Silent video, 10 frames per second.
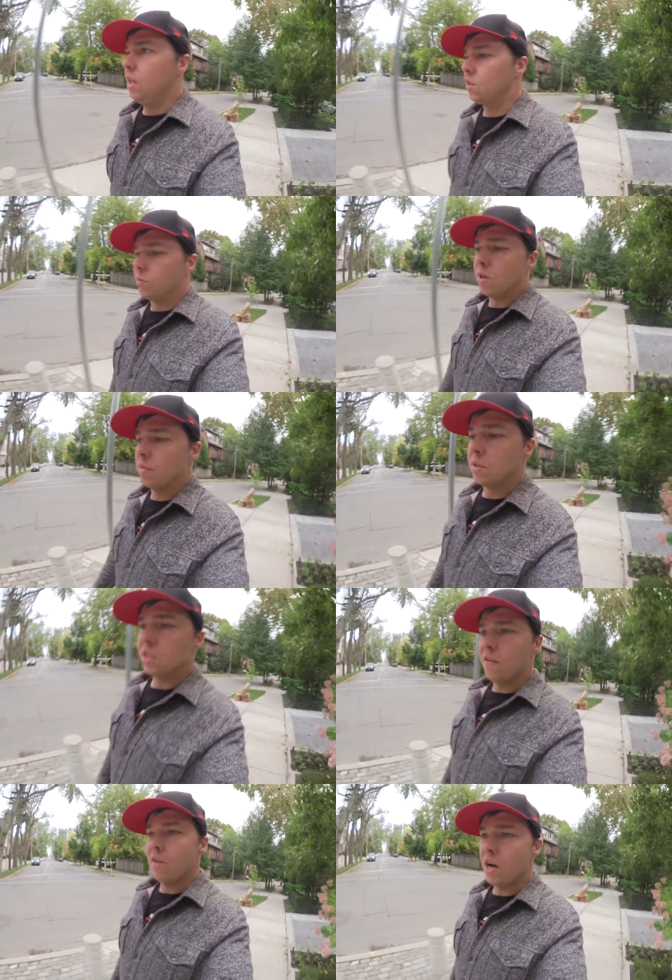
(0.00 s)
sometimes you just
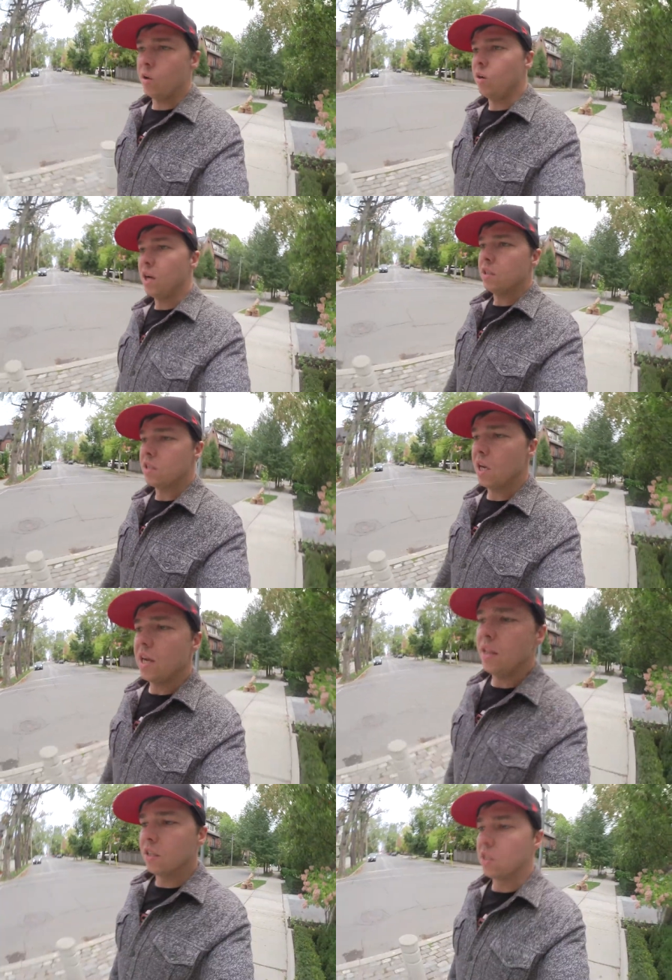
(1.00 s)
haven't got a whole lot to
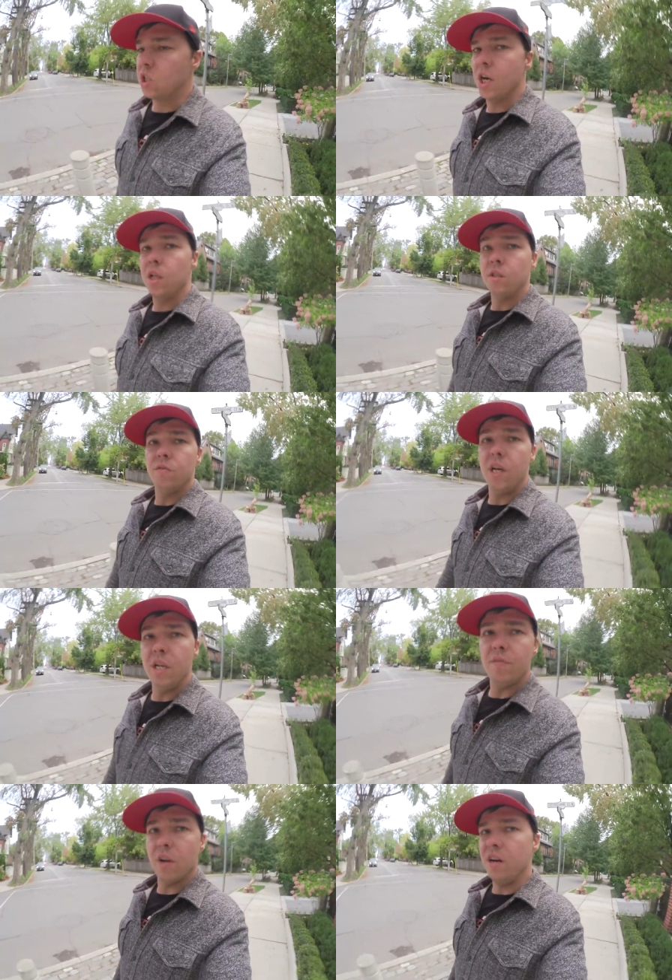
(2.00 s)
say, and that's the challenge of
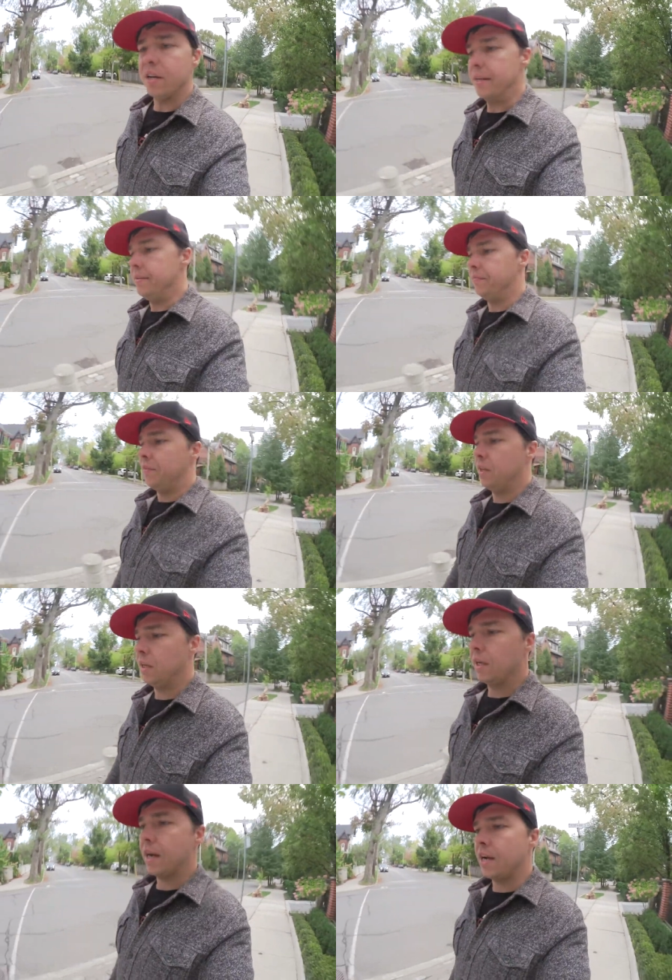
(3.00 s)
daily vlogging. And
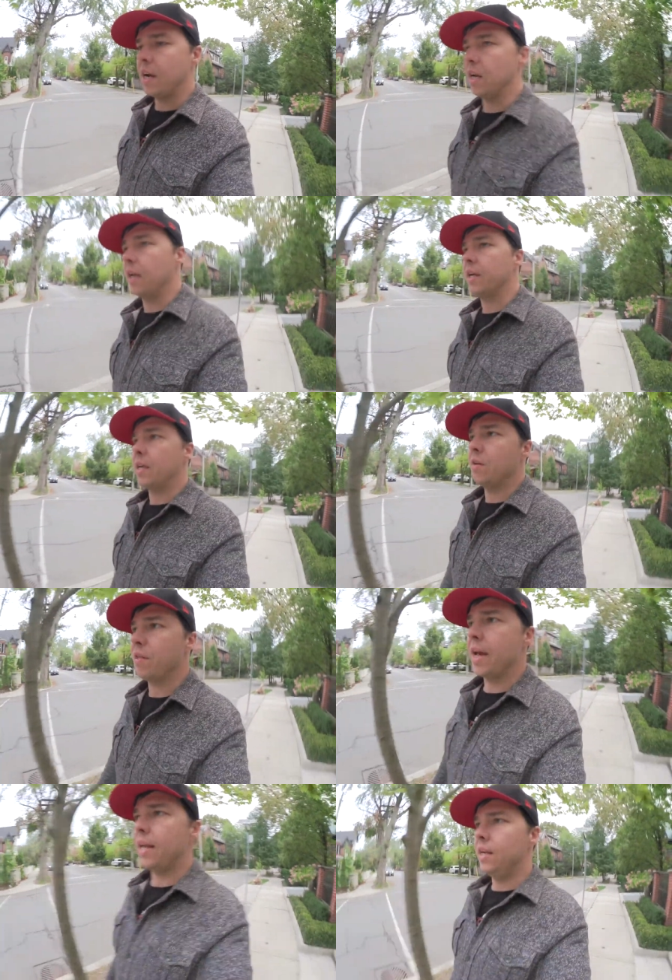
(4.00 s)
like I kind of like hear
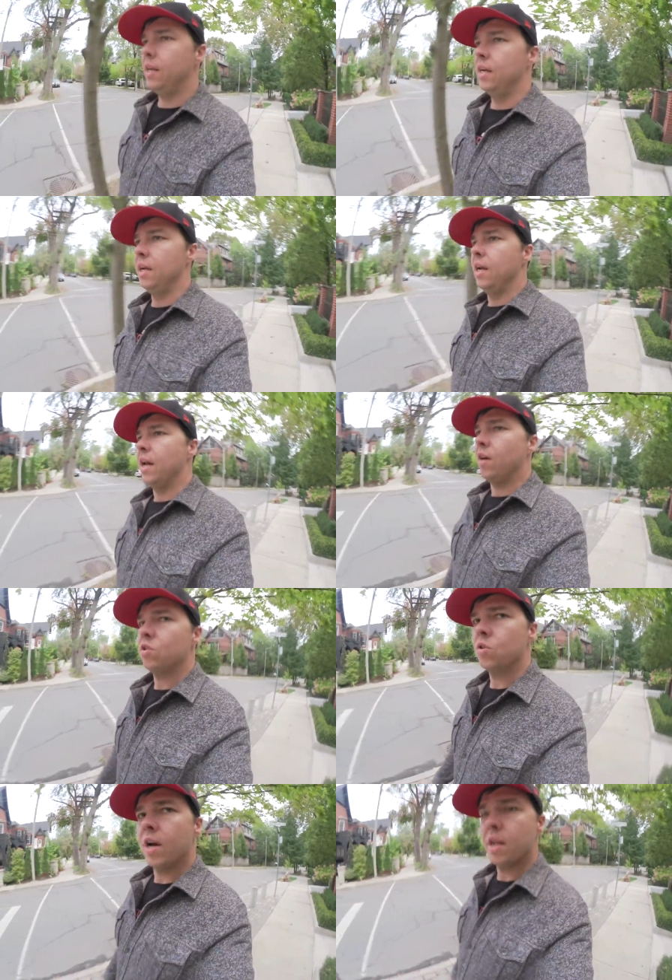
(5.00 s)
that, and I
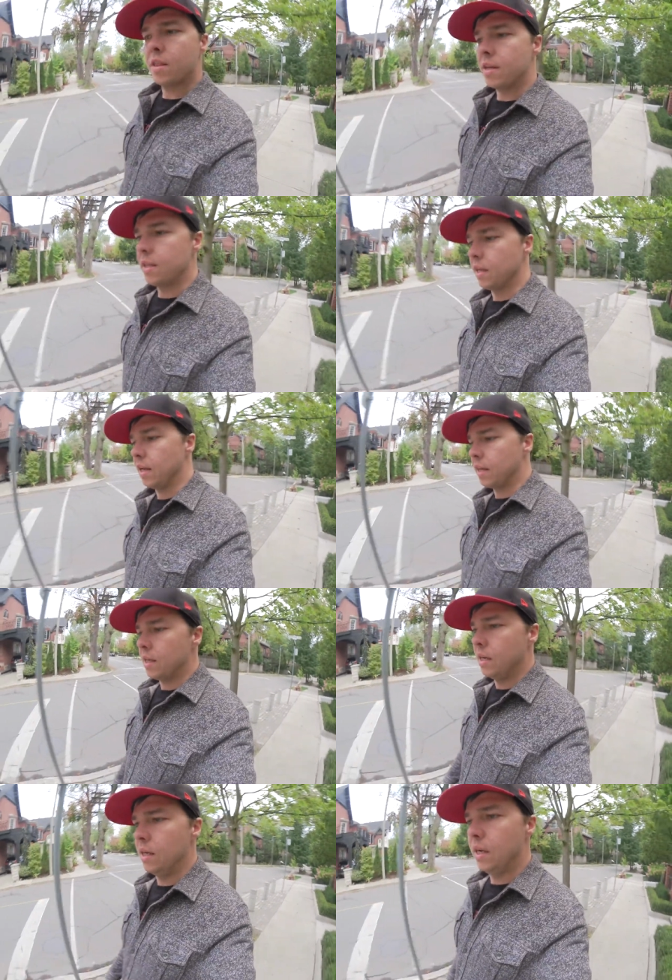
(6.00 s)
also kind of think that
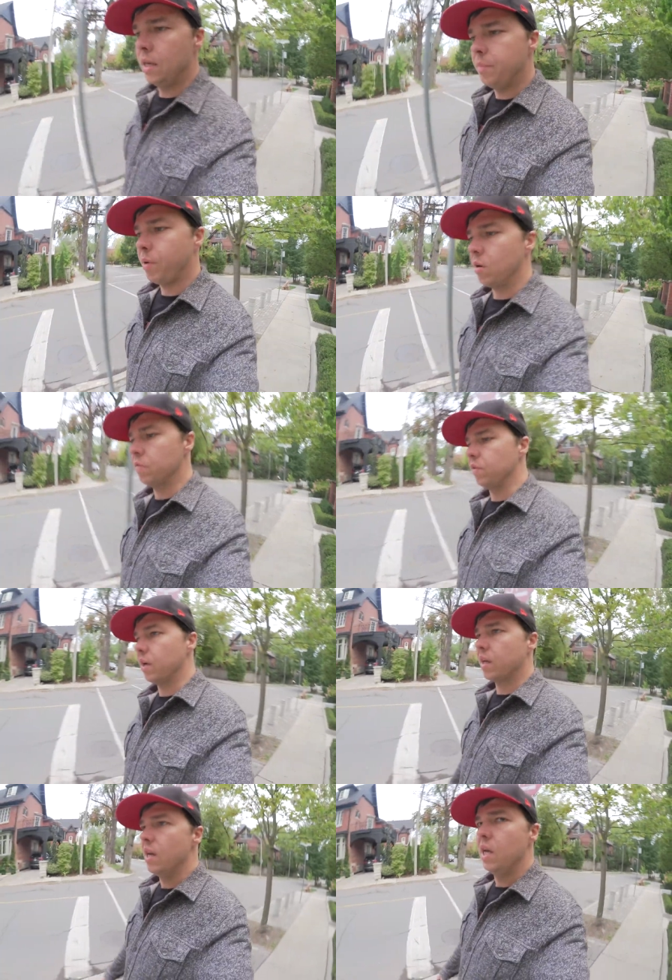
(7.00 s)
like part of
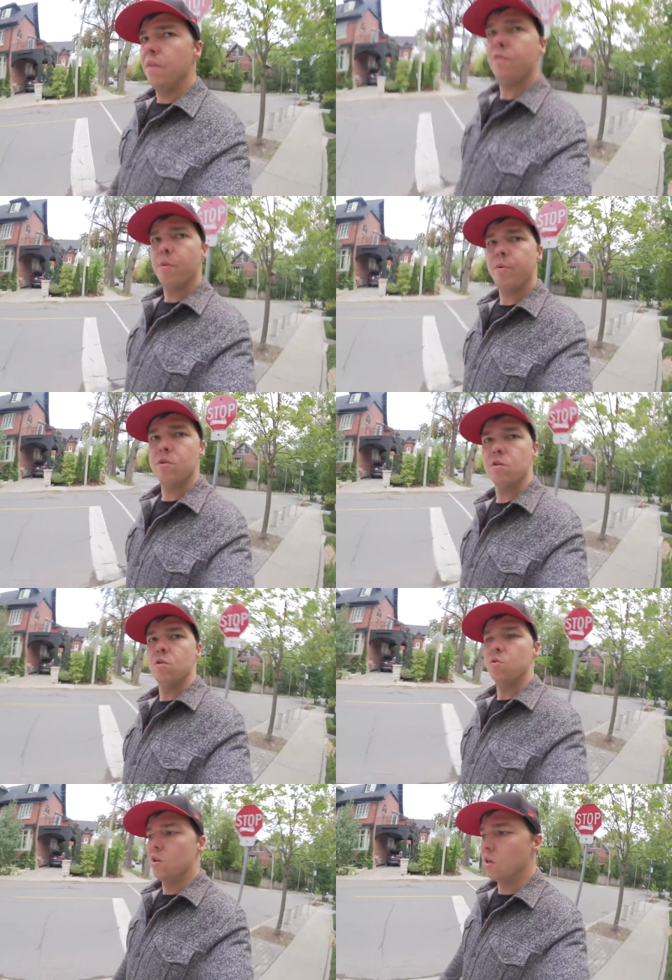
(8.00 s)
like, if you're a person
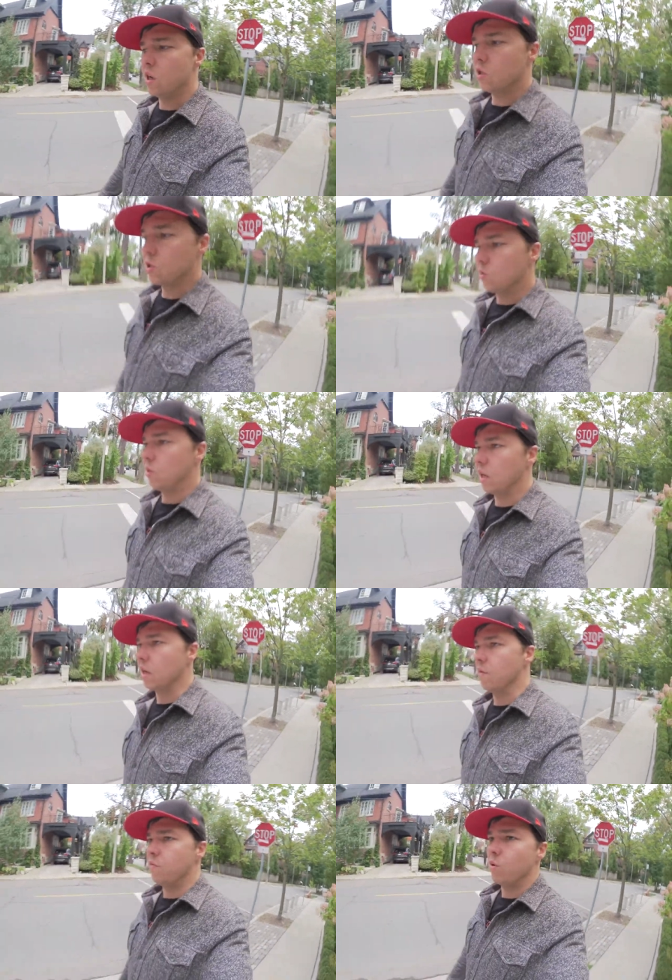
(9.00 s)
who's gonna assert
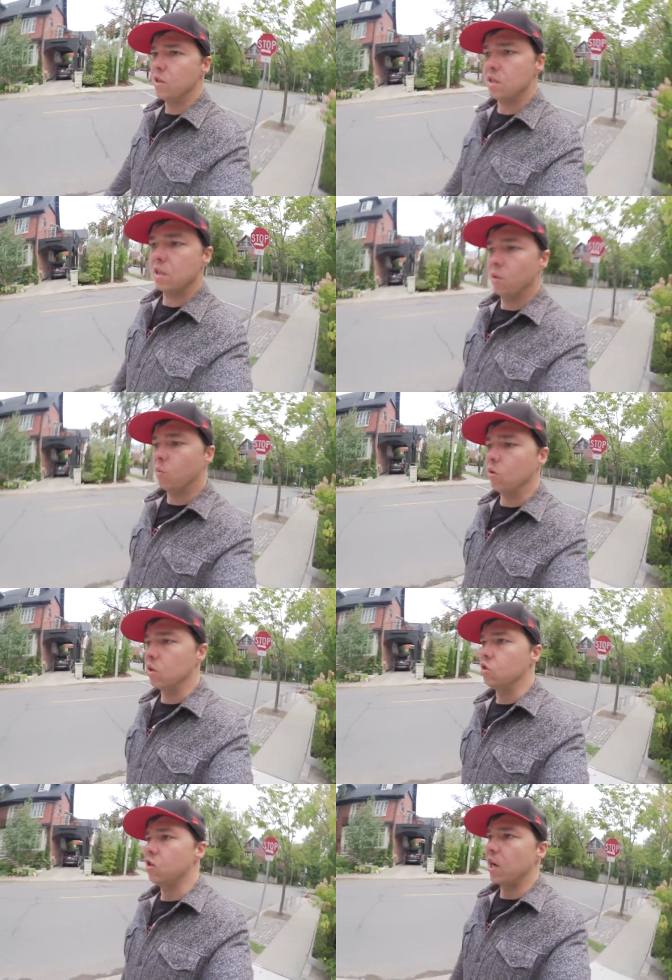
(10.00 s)
like a voice in the
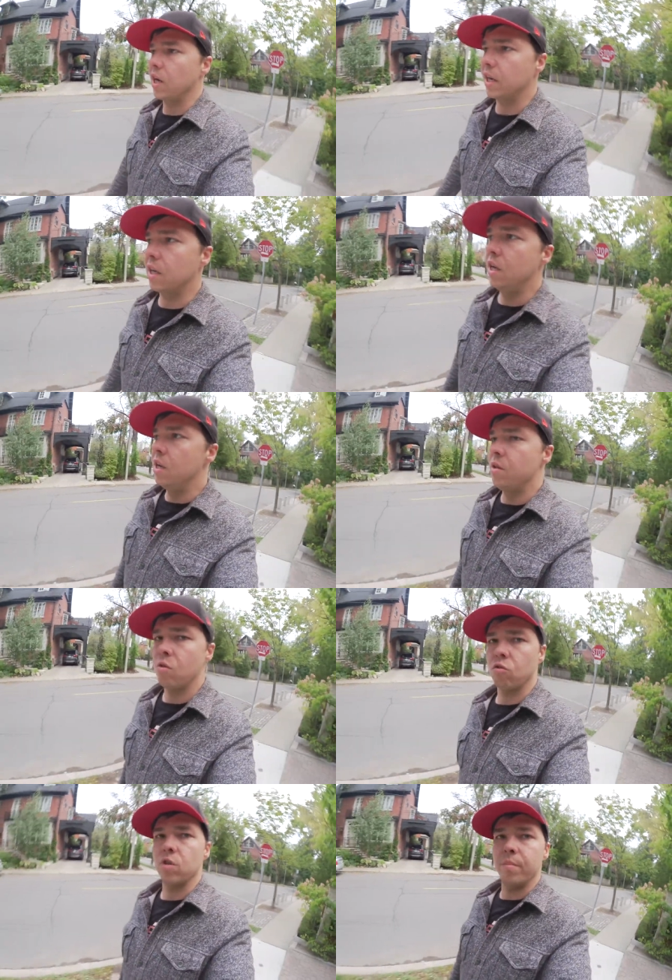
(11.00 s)
world and try to like
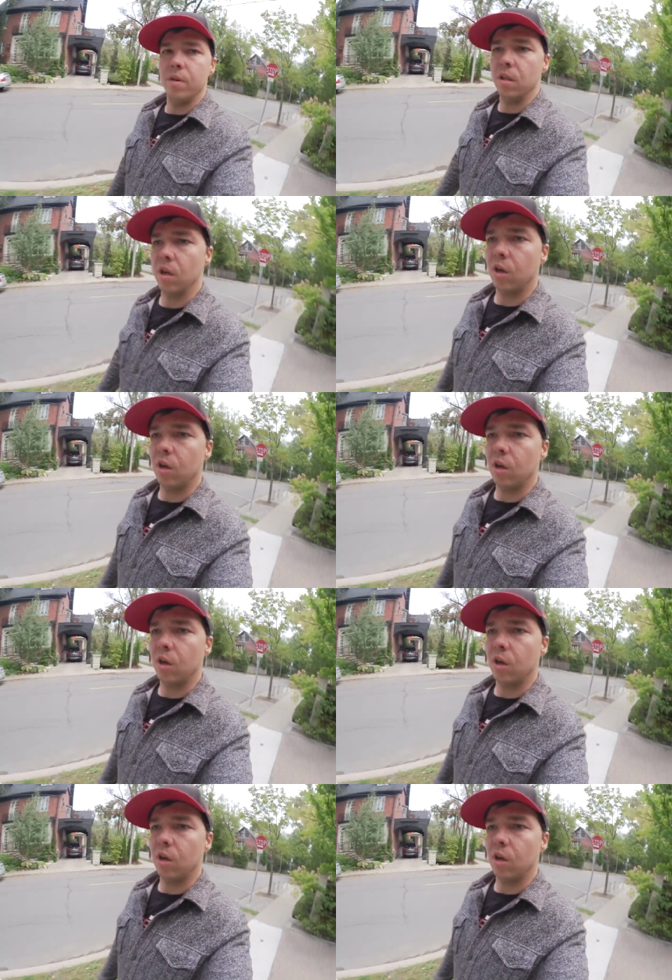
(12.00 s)
throw something into the